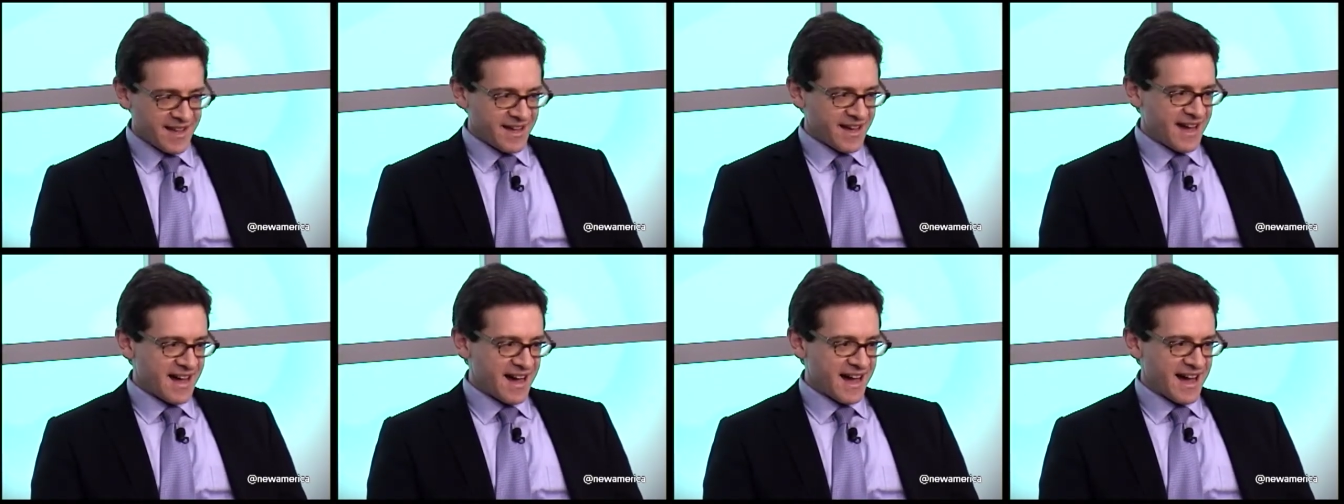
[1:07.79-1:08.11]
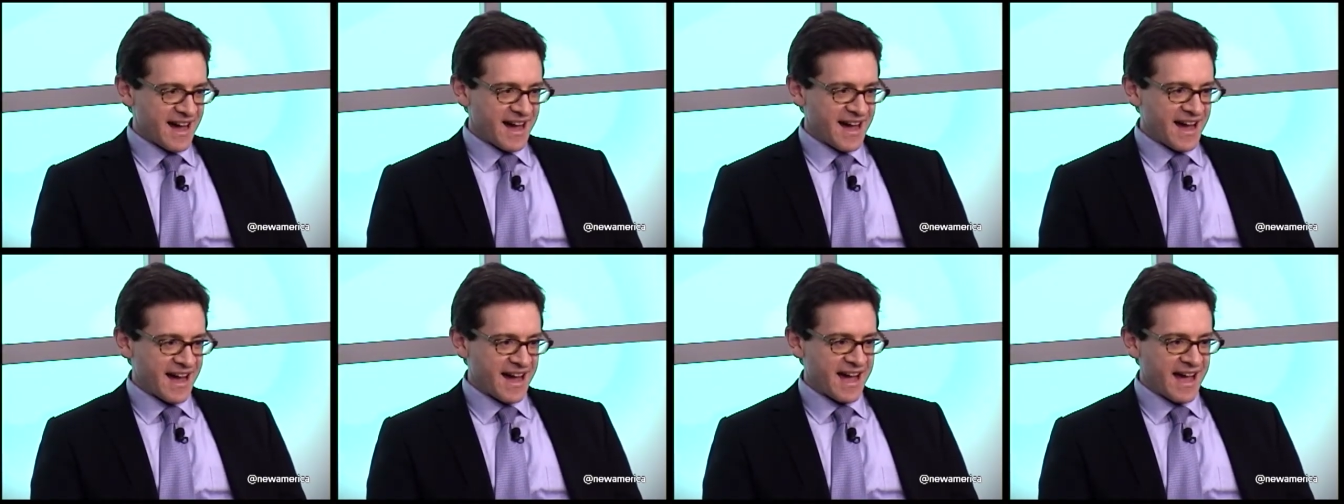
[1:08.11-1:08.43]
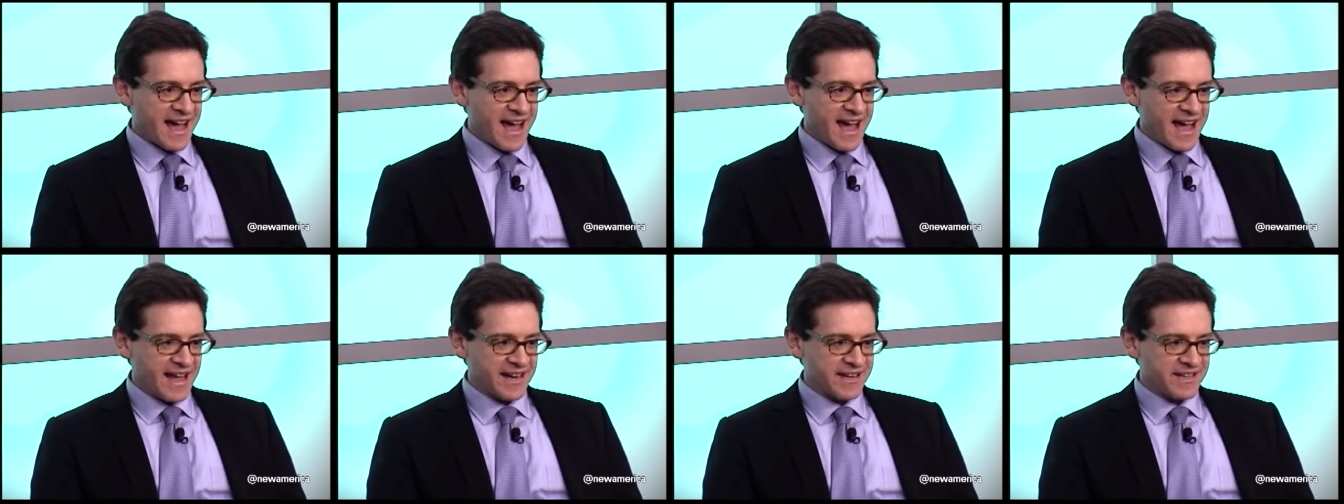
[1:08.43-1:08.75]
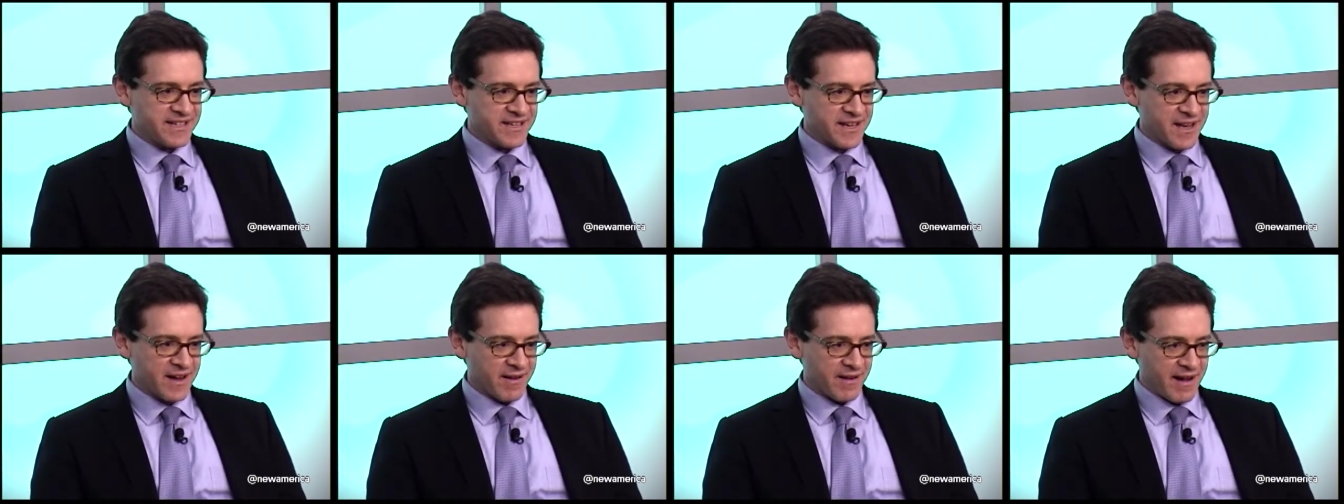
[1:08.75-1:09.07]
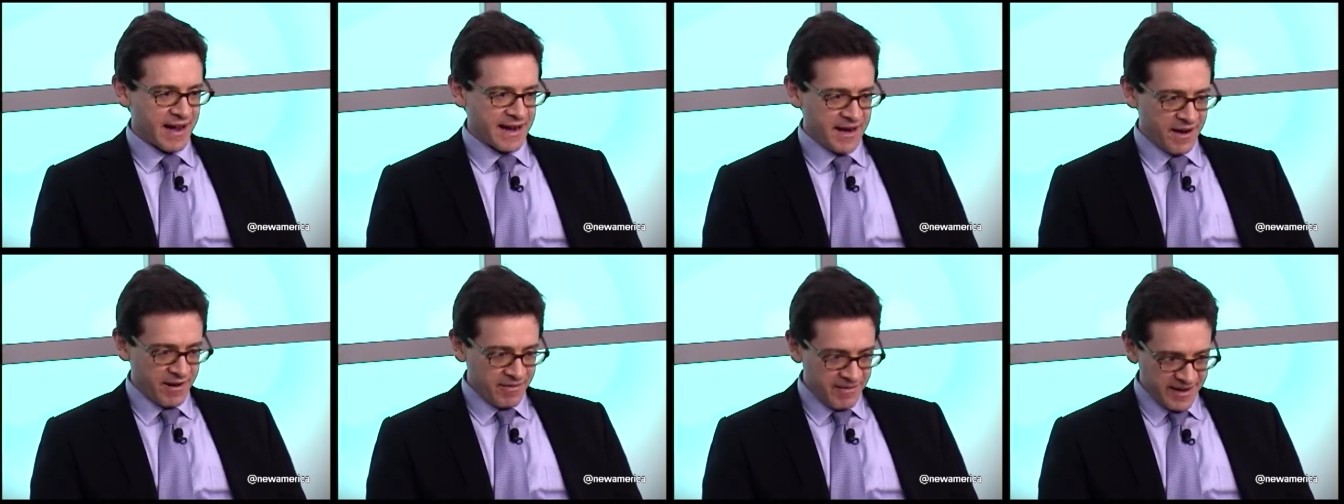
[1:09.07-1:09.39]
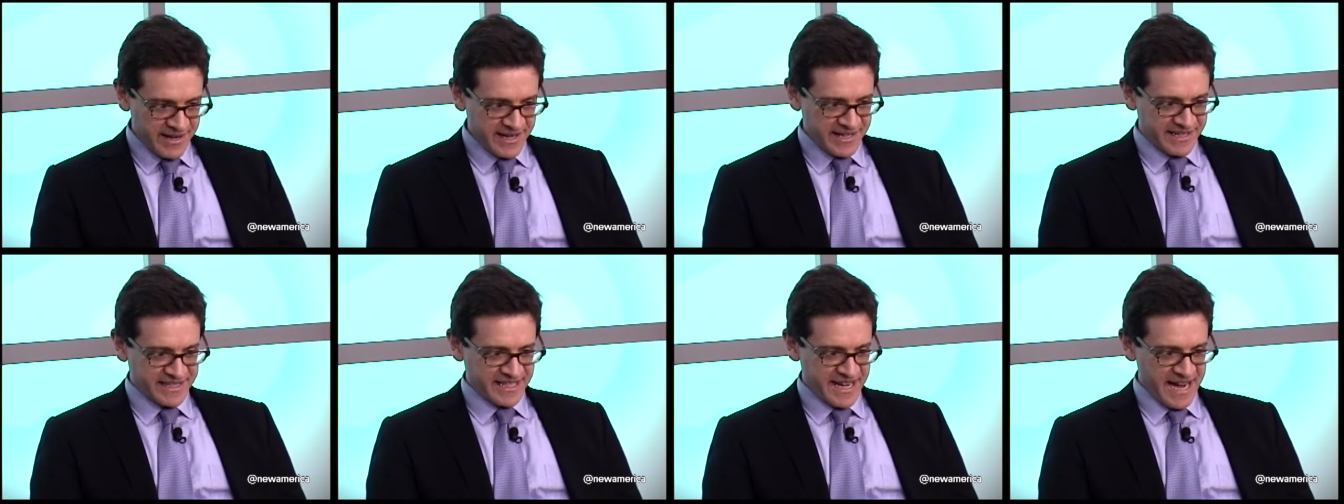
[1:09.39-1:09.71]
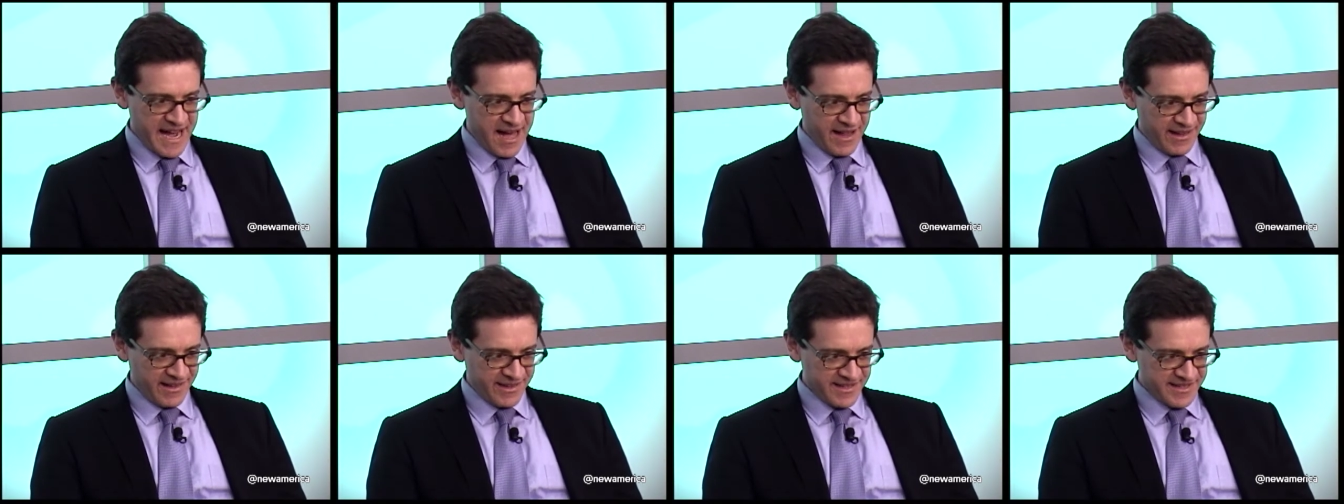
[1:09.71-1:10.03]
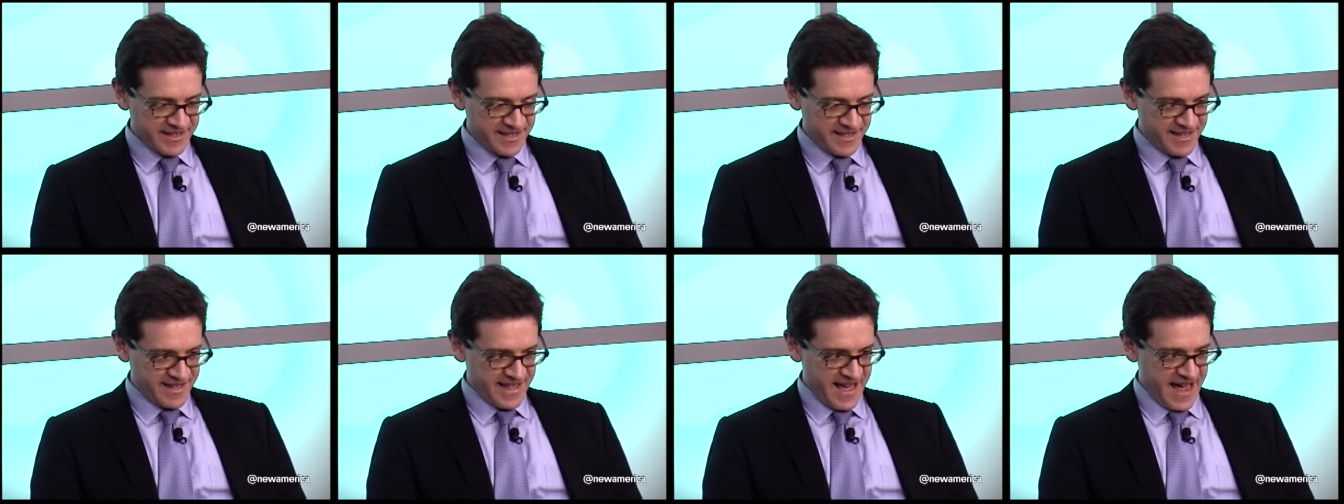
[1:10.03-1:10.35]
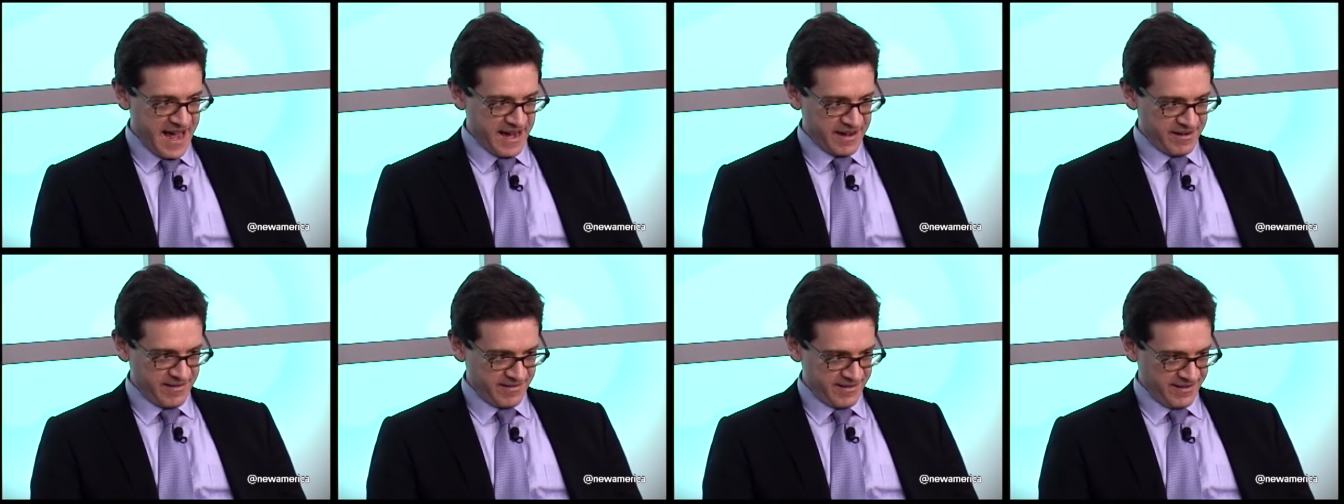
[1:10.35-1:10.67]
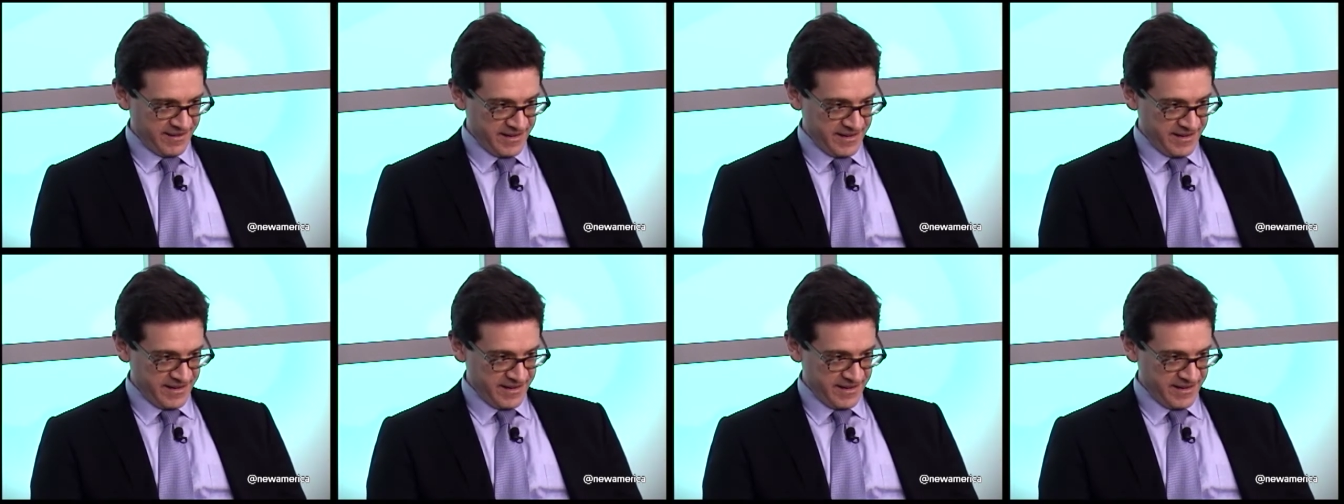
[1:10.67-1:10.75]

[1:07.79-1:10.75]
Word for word: And so I don't want to challenge that